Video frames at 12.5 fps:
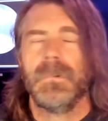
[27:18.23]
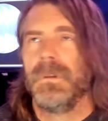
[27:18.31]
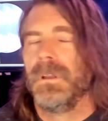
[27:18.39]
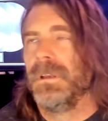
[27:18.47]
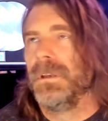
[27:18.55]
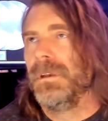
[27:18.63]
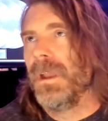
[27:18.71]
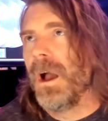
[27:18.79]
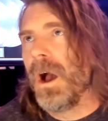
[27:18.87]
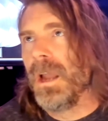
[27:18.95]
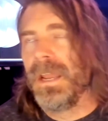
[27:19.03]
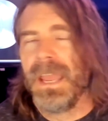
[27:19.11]
a
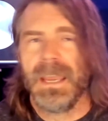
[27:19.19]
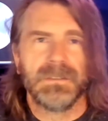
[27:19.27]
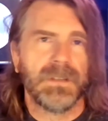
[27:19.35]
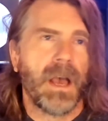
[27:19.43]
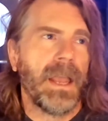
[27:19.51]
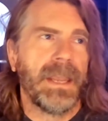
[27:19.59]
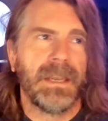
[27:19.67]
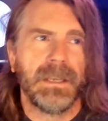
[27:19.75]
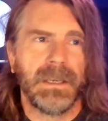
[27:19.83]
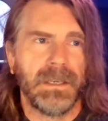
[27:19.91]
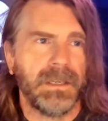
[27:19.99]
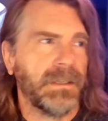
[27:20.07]

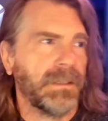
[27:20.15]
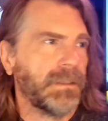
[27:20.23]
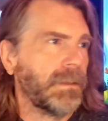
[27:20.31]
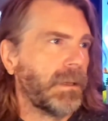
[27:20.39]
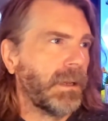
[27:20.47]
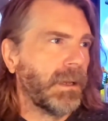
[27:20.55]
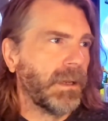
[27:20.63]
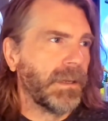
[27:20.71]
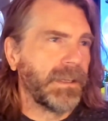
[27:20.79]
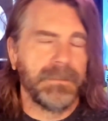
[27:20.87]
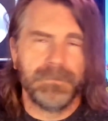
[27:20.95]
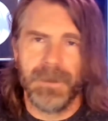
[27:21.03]
non-anxiety
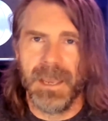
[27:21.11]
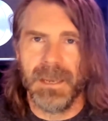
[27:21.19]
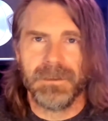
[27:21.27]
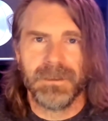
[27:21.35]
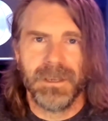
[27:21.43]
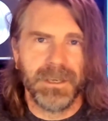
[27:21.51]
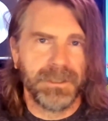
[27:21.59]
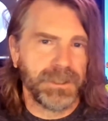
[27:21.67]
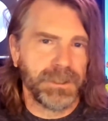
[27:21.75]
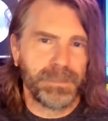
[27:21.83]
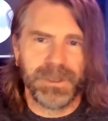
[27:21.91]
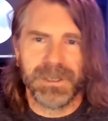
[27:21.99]
event, and it
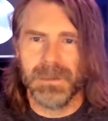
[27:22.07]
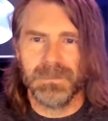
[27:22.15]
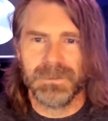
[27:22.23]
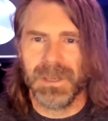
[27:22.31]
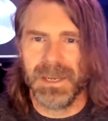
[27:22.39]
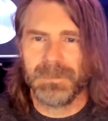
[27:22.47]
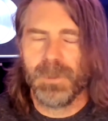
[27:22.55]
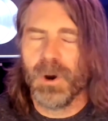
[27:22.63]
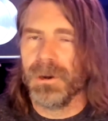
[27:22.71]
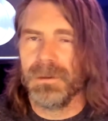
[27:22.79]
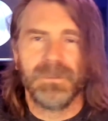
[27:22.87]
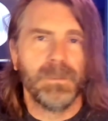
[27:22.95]
just becomes like
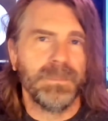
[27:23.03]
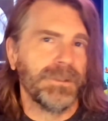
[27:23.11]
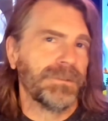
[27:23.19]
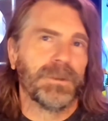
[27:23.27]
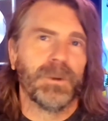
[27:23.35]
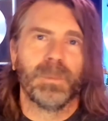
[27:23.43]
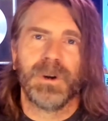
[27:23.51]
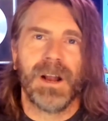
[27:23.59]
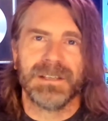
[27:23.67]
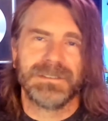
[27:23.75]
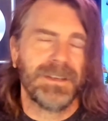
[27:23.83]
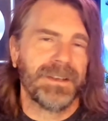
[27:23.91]
part of the musical
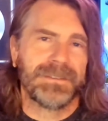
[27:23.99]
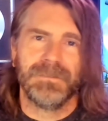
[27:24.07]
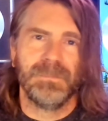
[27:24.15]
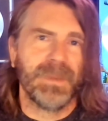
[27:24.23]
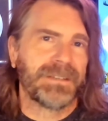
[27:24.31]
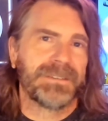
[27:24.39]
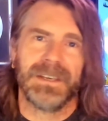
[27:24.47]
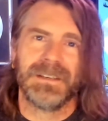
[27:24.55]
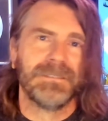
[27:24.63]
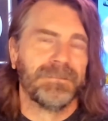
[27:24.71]
process of mixing.